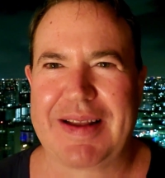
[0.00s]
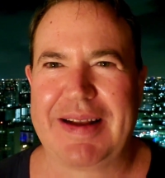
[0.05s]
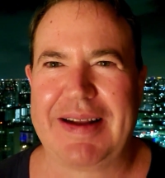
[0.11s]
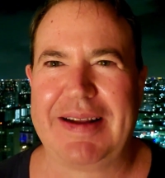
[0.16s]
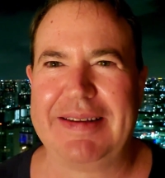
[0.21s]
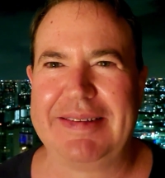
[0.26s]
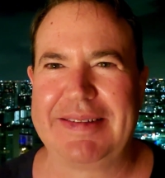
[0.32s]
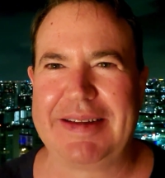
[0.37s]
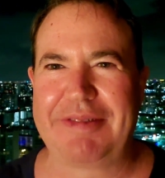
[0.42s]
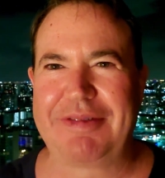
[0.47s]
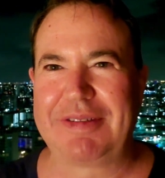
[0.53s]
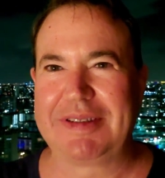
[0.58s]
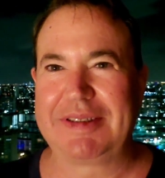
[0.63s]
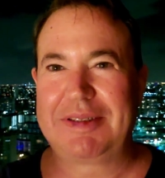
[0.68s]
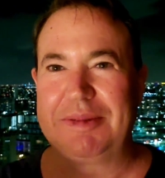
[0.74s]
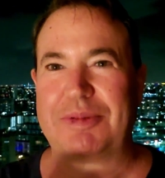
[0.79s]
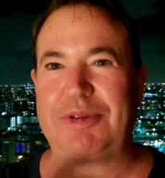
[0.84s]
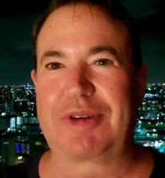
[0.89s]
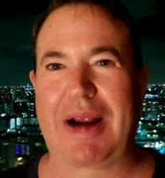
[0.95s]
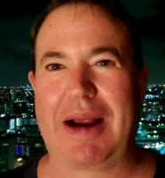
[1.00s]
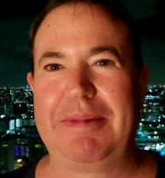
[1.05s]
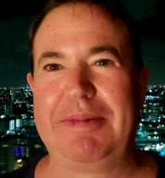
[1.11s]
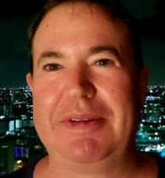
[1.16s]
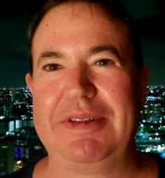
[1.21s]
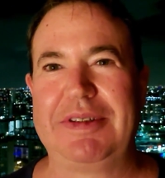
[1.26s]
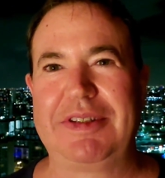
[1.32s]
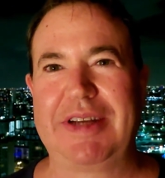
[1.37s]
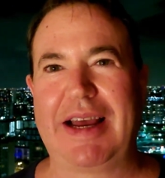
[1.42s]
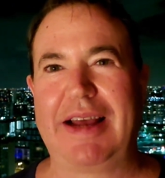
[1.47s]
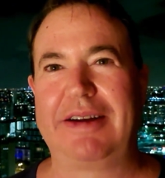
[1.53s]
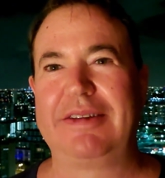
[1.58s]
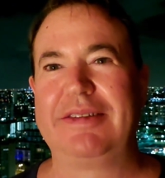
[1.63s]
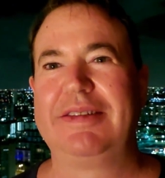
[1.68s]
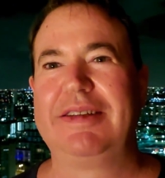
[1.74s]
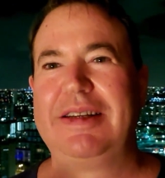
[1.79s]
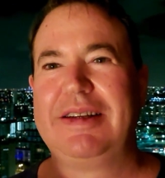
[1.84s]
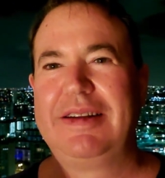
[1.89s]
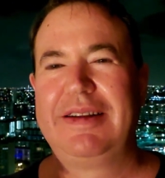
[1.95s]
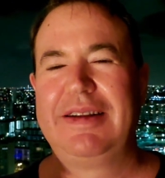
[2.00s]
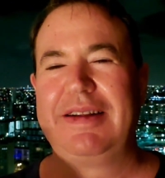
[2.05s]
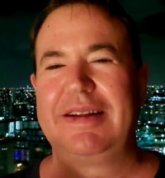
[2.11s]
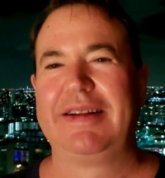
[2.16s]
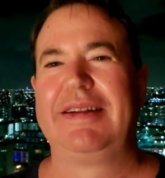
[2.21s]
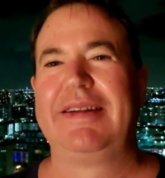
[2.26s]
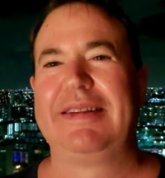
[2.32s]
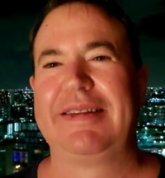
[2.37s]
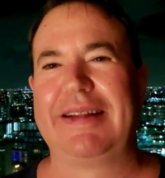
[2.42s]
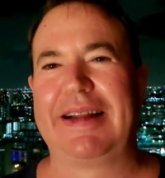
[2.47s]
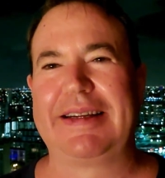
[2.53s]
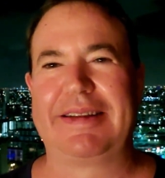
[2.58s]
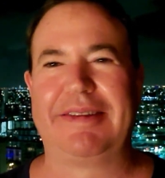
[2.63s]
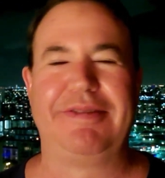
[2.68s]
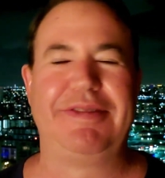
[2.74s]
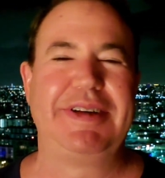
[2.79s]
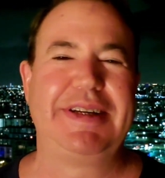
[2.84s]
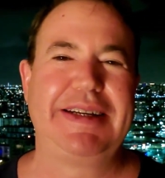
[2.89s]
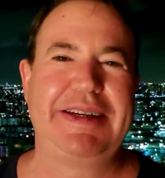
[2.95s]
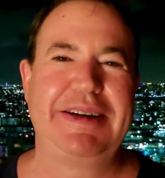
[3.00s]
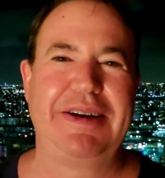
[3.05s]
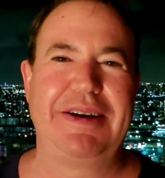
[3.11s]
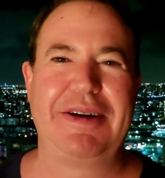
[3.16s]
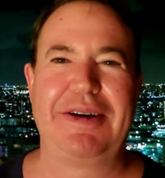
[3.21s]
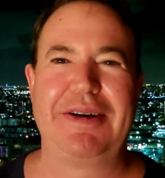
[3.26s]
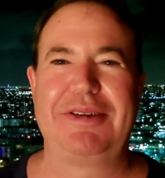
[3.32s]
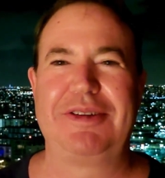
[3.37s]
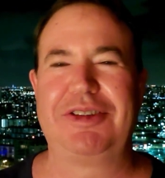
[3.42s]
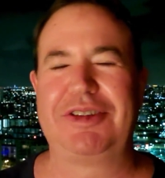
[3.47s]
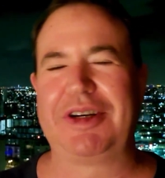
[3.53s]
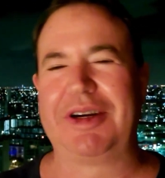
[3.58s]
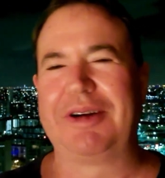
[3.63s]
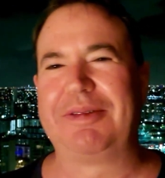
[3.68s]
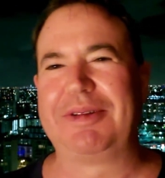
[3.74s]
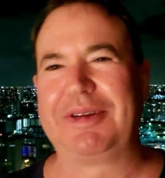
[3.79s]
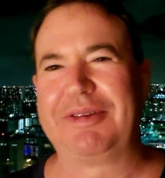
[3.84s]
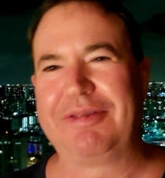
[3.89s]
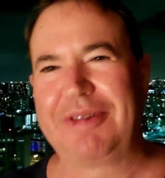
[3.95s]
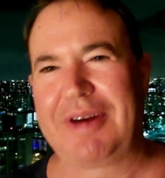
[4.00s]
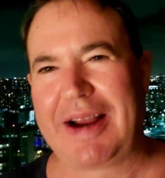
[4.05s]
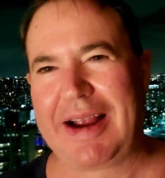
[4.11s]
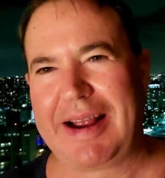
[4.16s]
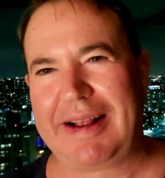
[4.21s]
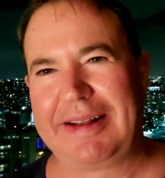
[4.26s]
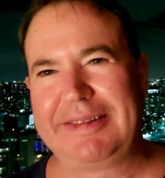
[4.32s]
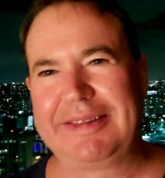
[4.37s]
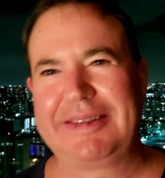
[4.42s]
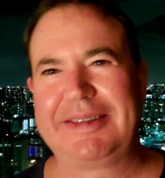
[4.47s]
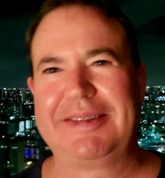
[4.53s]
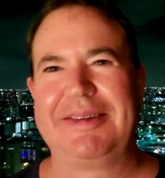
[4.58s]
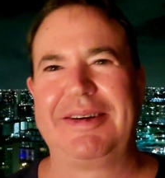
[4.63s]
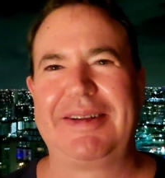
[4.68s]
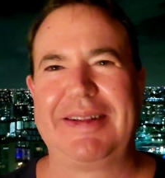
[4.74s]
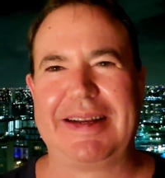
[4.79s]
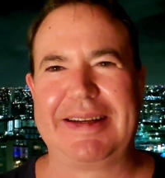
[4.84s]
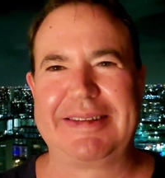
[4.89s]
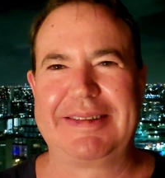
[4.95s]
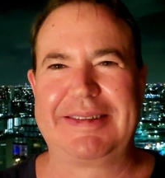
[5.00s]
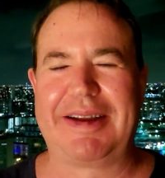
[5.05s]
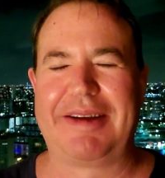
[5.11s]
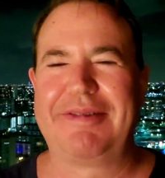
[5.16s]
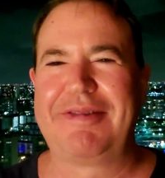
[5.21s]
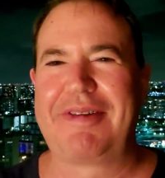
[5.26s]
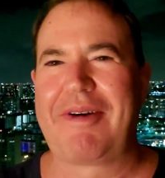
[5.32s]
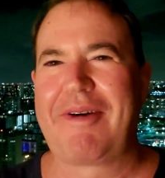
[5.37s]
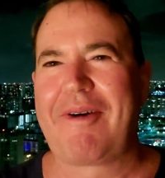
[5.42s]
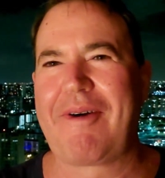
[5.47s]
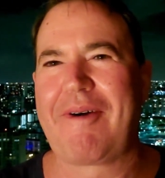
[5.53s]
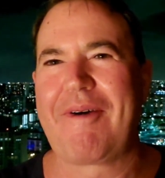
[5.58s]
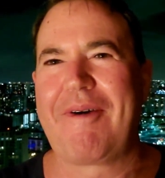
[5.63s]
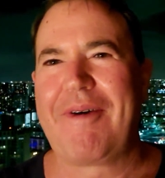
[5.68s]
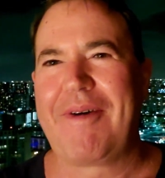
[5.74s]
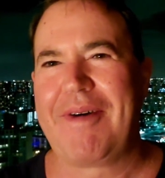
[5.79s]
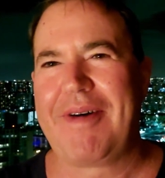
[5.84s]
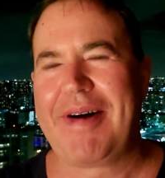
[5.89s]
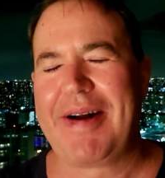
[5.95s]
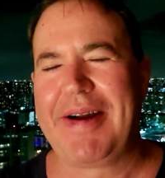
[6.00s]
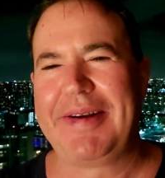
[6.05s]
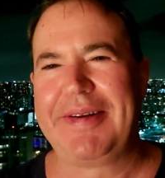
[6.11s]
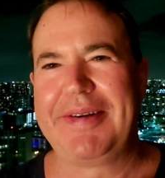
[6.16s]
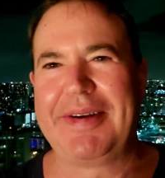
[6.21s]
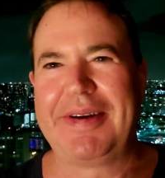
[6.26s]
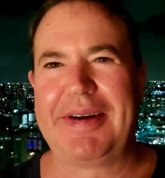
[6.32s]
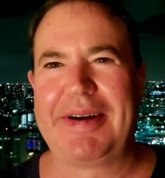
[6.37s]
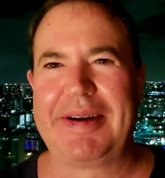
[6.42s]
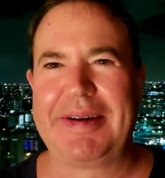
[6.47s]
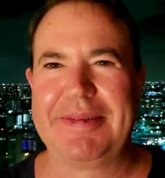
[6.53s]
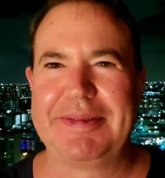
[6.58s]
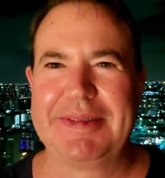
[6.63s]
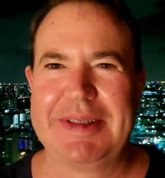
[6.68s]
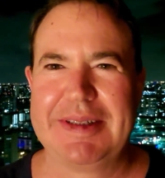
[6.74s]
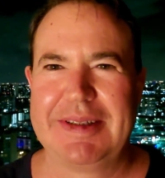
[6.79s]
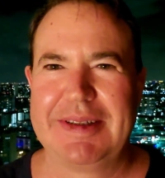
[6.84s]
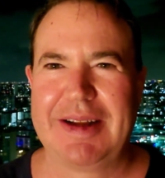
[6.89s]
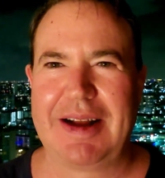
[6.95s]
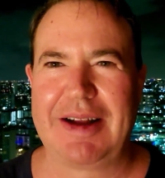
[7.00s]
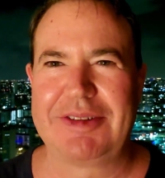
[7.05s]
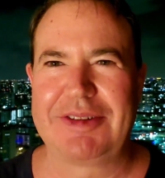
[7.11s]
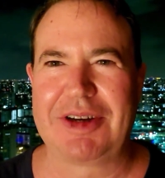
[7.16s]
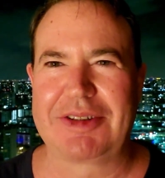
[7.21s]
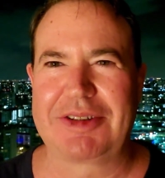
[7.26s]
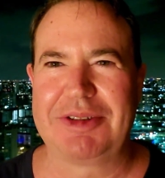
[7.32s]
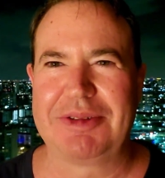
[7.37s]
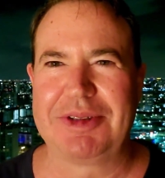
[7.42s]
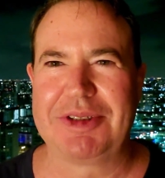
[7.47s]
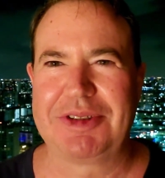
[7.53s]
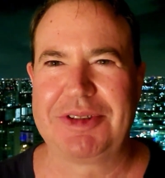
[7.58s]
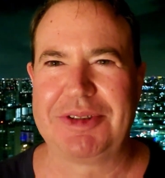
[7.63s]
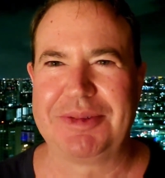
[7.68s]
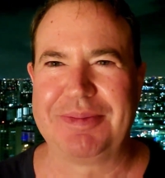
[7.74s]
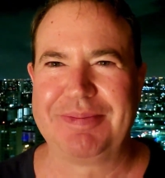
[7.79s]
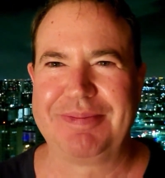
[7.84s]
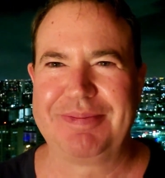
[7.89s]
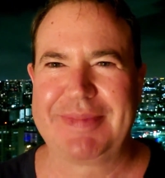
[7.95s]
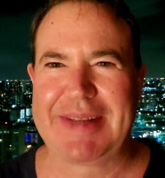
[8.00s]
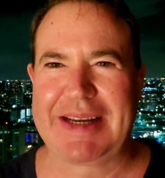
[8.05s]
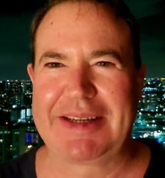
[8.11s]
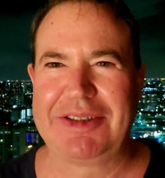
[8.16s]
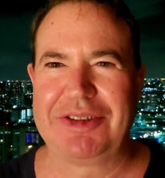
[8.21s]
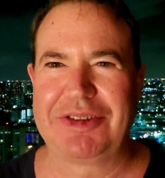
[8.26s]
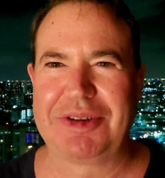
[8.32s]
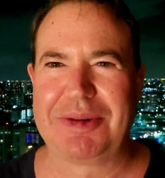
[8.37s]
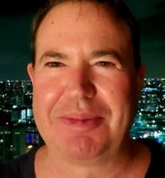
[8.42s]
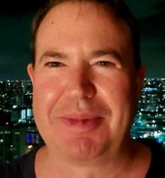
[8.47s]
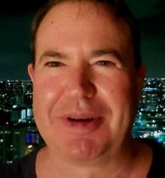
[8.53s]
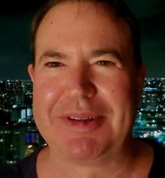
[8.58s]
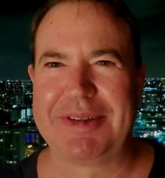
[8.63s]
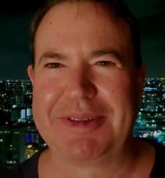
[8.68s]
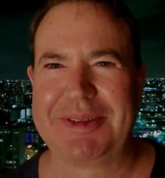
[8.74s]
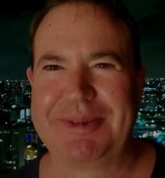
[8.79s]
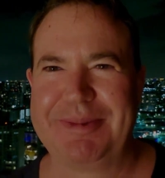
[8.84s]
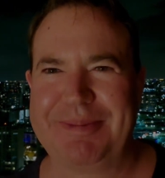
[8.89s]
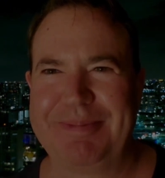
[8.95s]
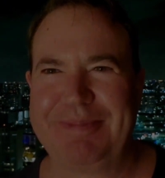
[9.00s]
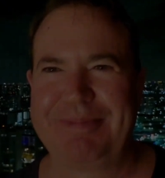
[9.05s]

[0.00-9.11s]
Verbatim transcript: and definitely subscribe to the channel, like the video, share it with your friends, all that stuff, and uh, I'll talk to you real soon. Thank you so much.